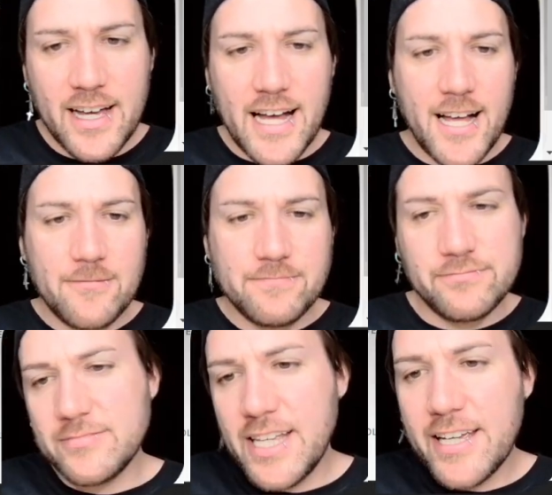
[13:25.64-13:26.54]
Um,
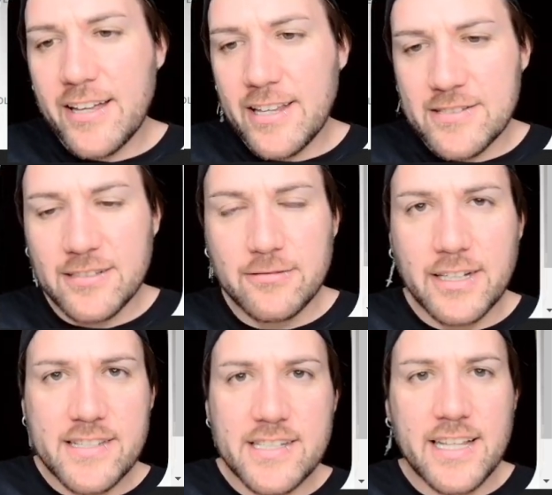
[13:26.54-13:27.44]
there you go. That was a little
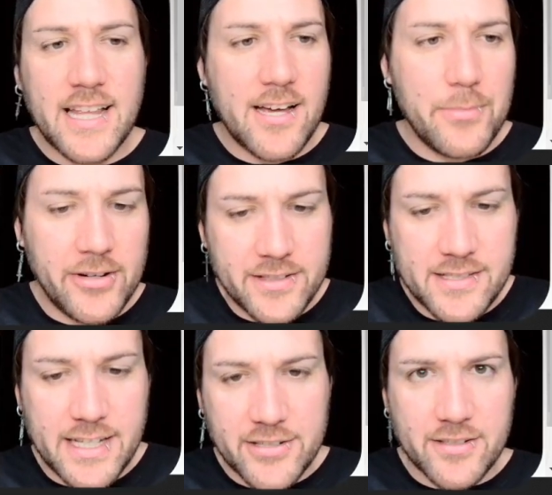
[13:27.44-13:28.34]
consider that a bonus
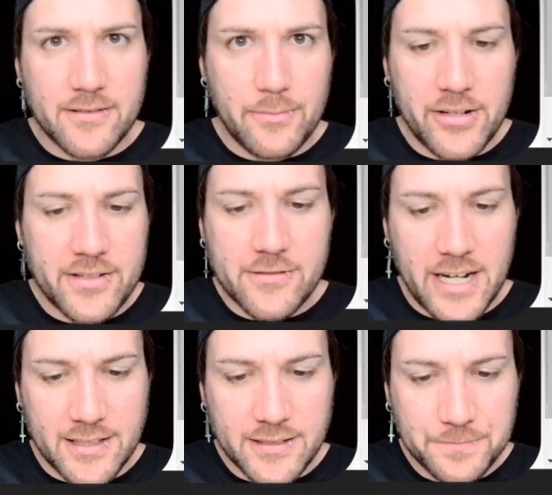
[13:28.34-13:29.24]
section, a bonus
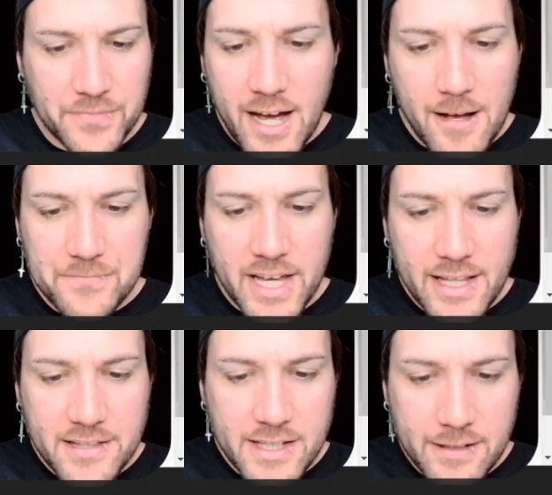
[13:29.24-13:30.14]
round. Um,
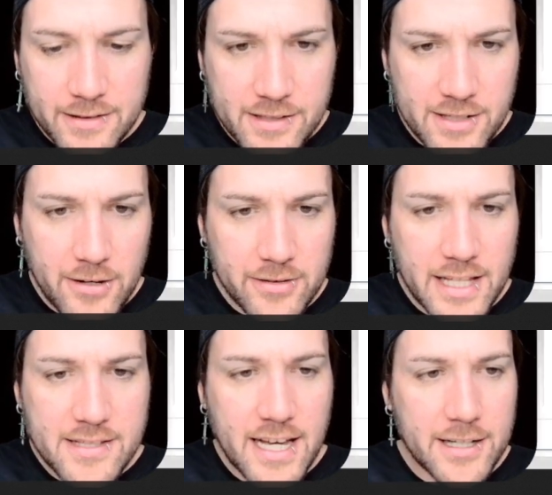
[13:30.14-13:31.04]
and that's it. So
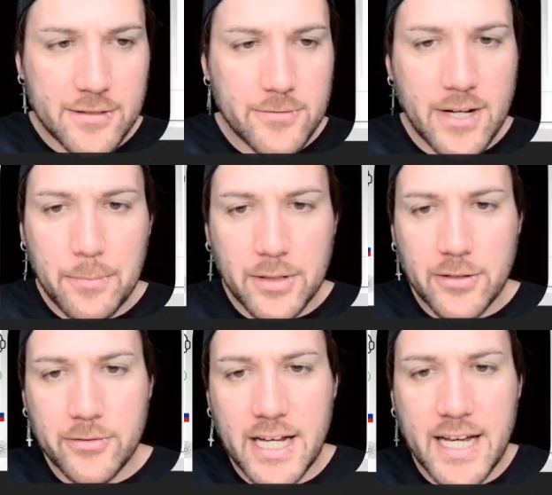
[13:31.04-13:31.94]
that's how to
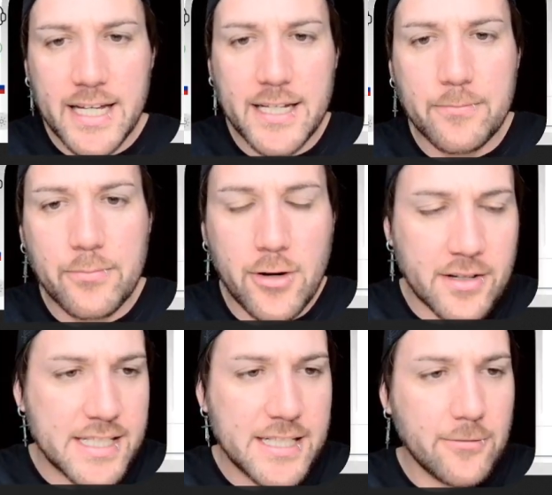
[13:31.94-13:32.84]
upload a
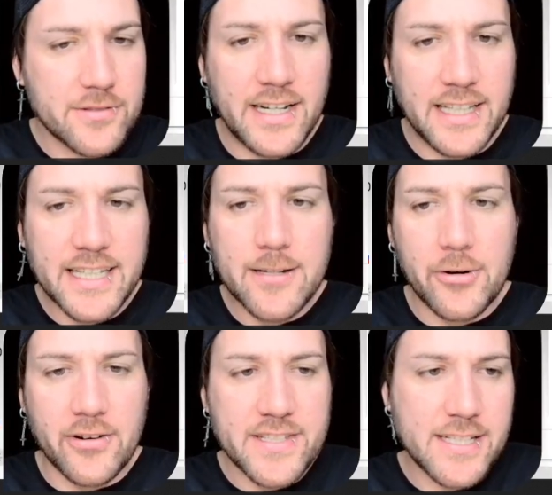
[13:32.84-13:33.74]
proxy, or a link
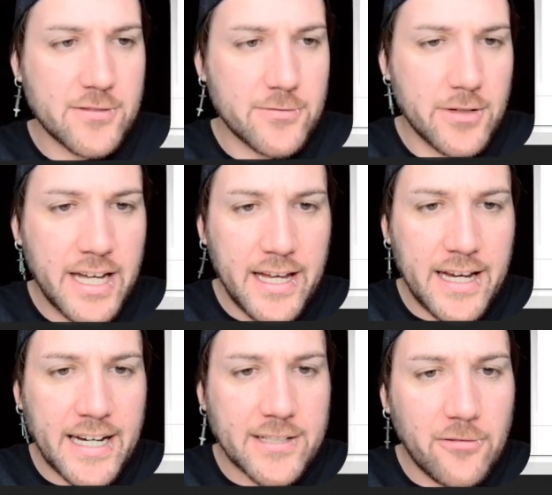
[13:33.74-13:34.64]
proxy to
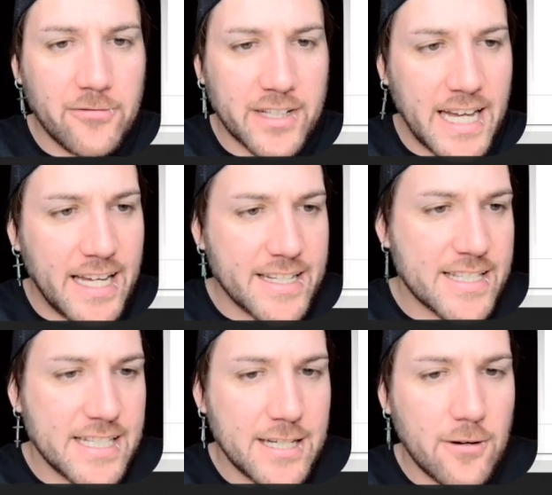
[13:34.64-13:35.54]
a Dolphin
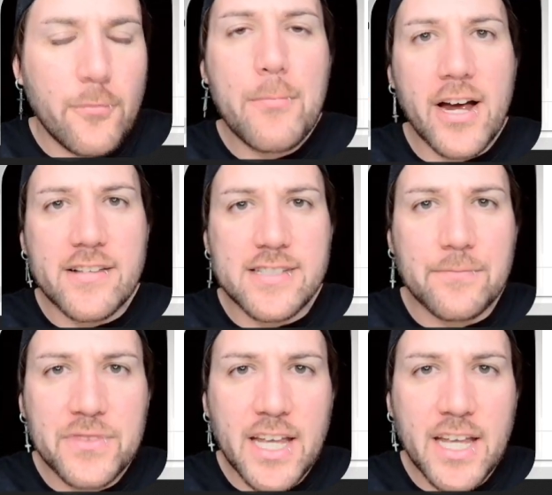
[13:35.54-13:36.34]
Anty web browser.